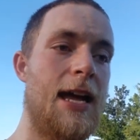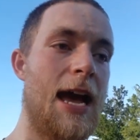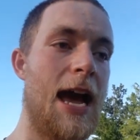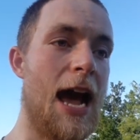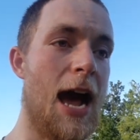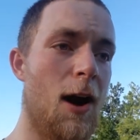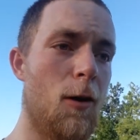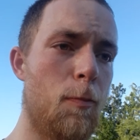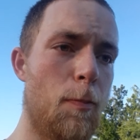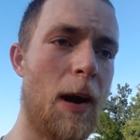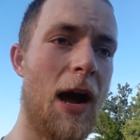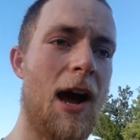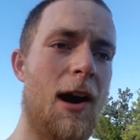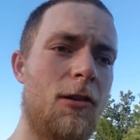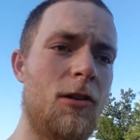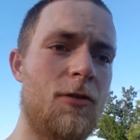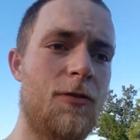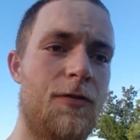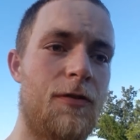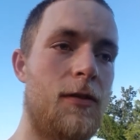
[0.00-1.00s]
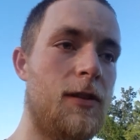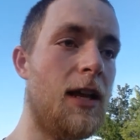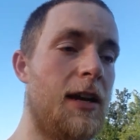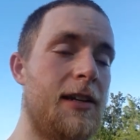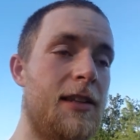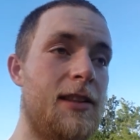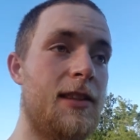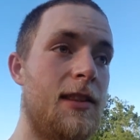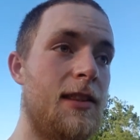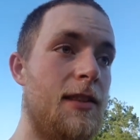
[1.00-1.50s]
how powerful! Like,
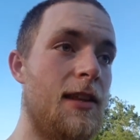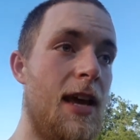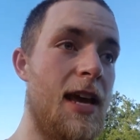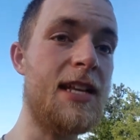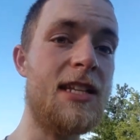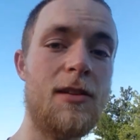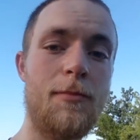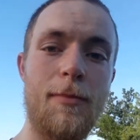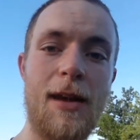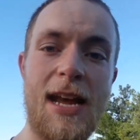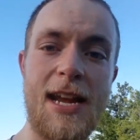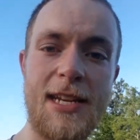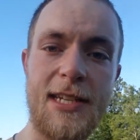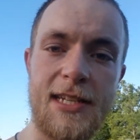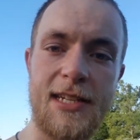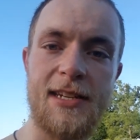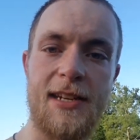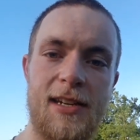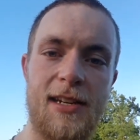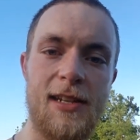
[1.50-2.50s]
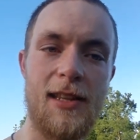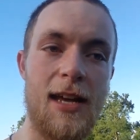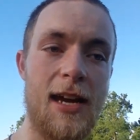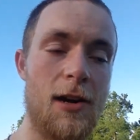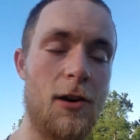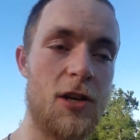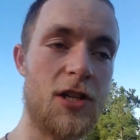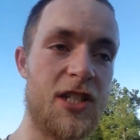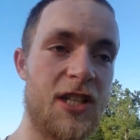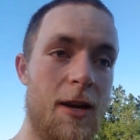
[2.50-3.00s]
it's amazing that
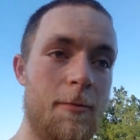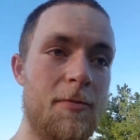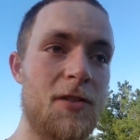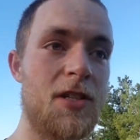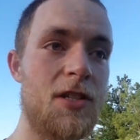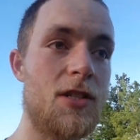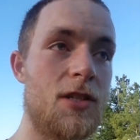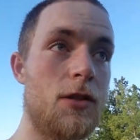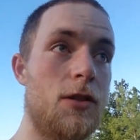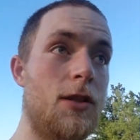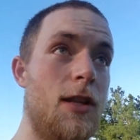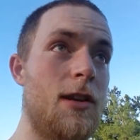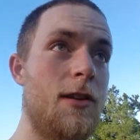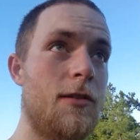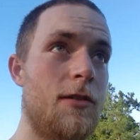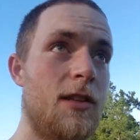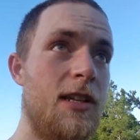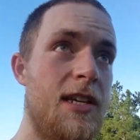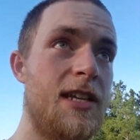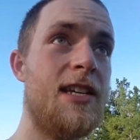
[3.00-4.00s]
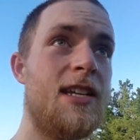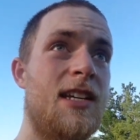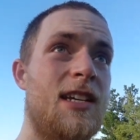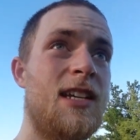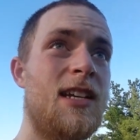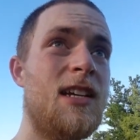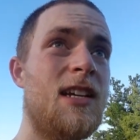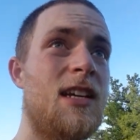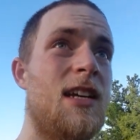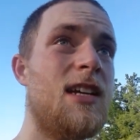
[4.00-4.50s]
our assumptions literally
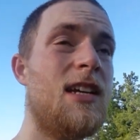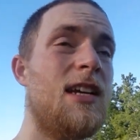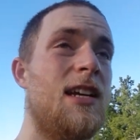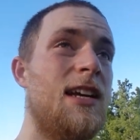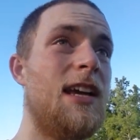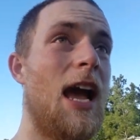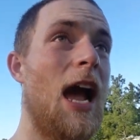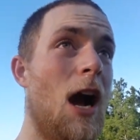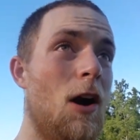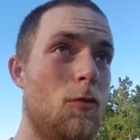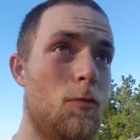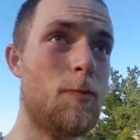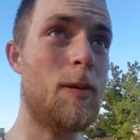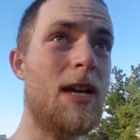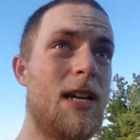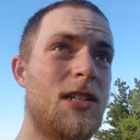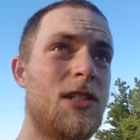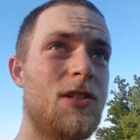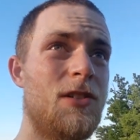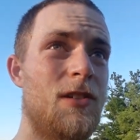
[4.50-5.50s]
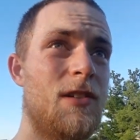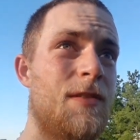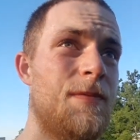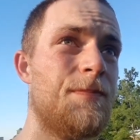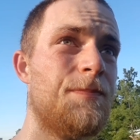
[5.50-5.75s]
outpicture